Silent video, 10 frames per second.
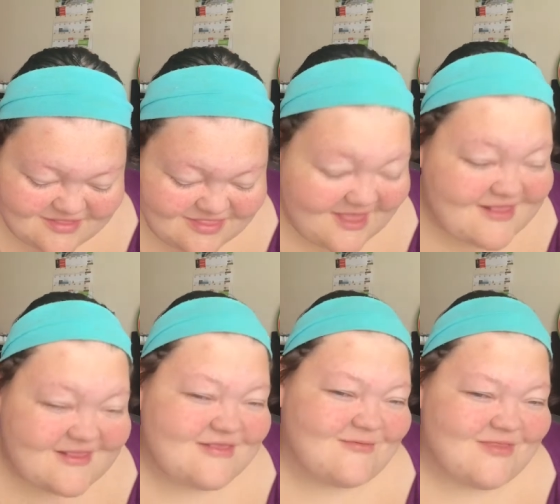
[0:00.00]
that's
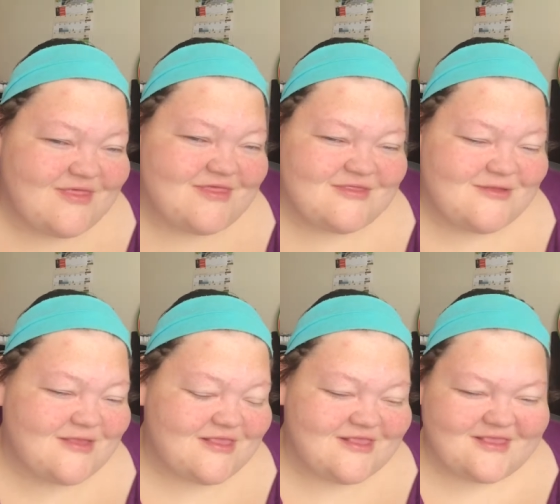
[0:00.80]
just the one thing that
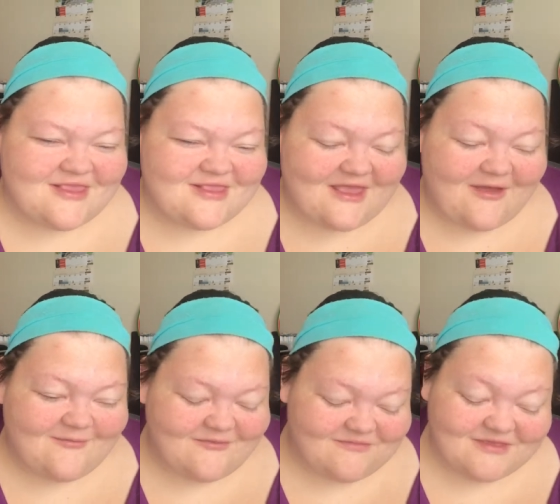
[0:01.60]
stands
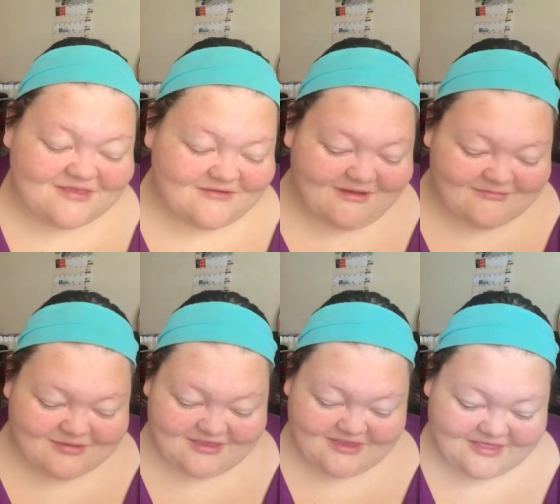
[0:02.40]
out for me, so I would
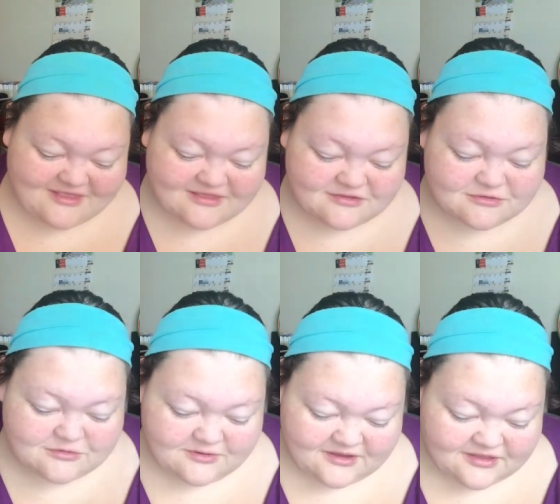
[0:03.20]
say that's
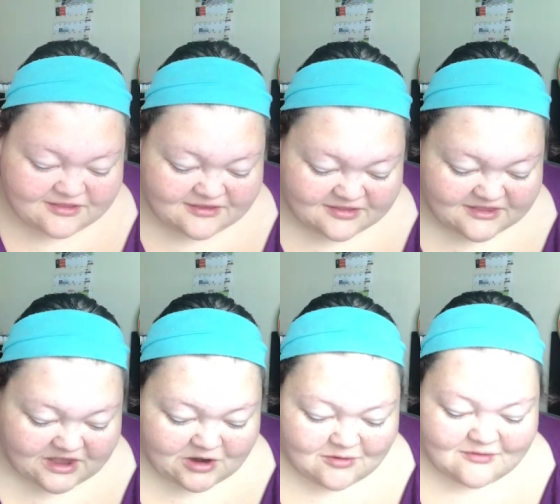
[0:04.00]

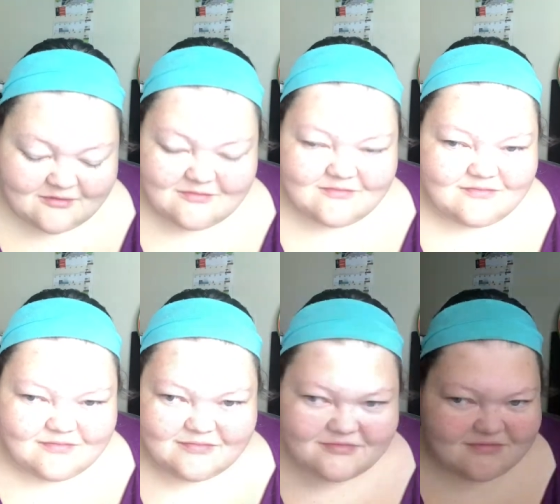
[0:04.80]
transcendental
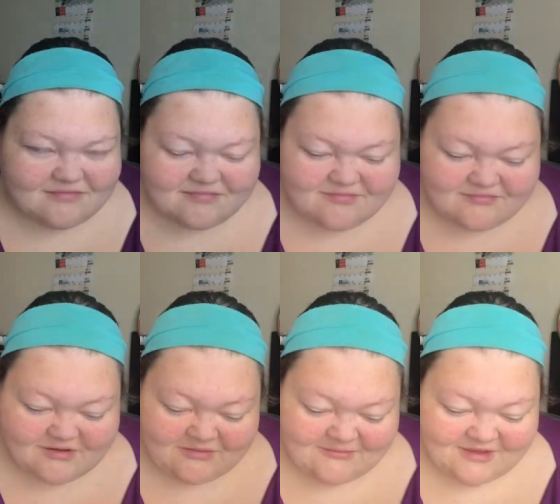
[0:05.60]

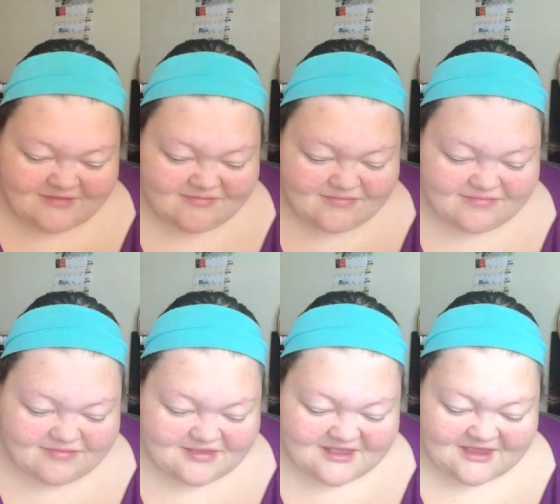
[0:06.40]
brainwave
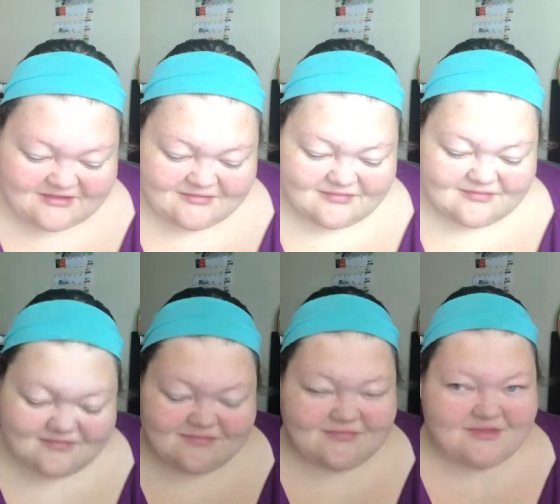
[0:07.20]
state,
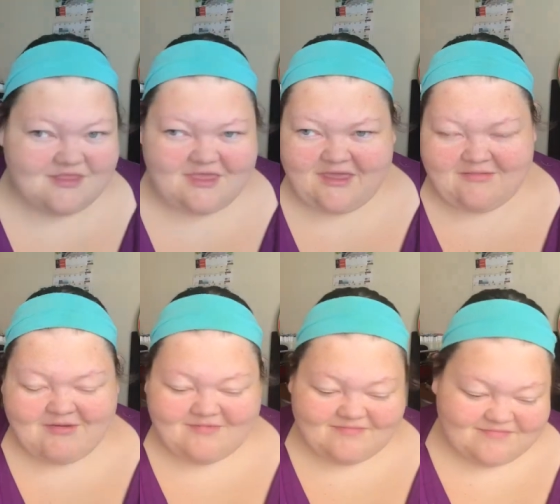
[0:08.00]

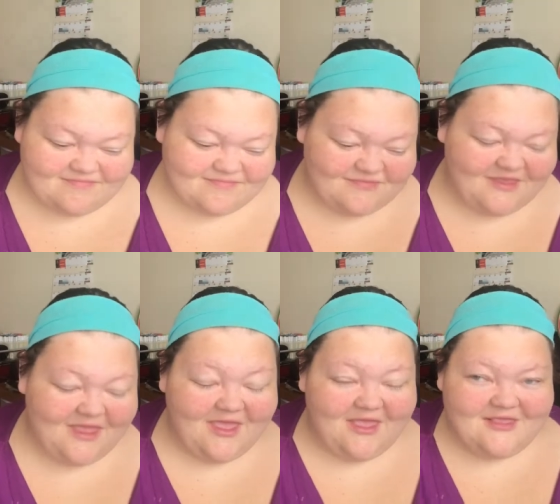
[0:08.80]
gamma.
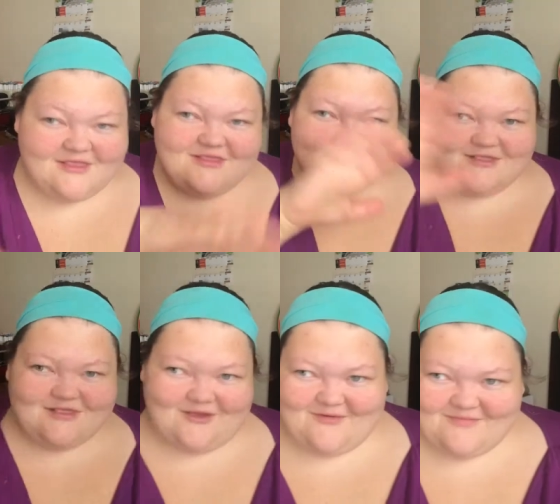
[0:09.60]

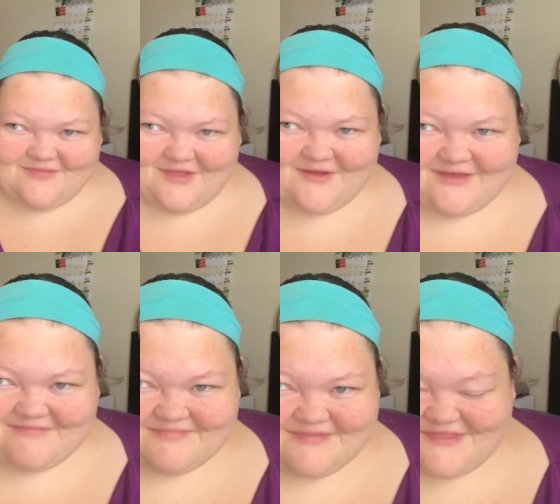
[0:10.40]
So, okay,
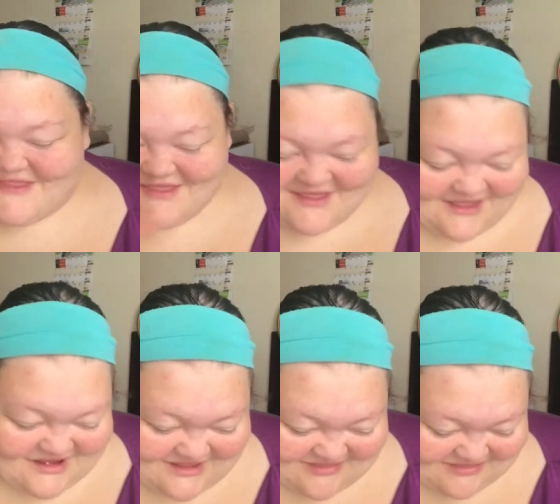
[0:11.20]
got
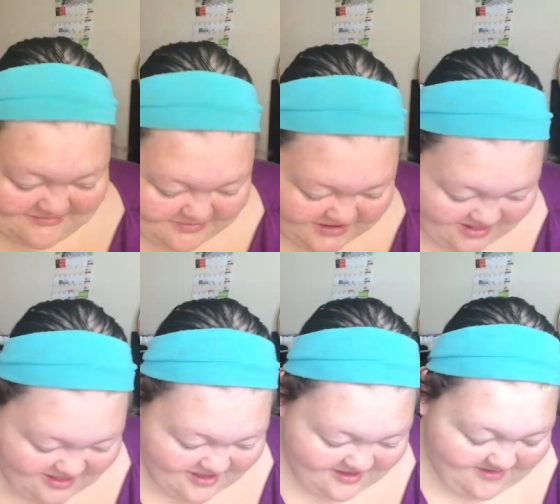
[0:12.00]
pretty
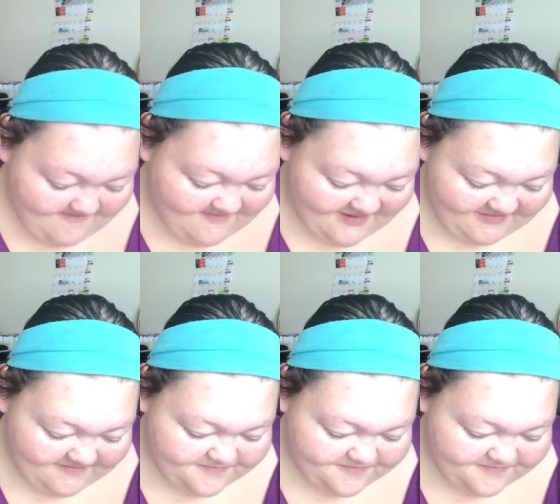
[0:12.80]
long, but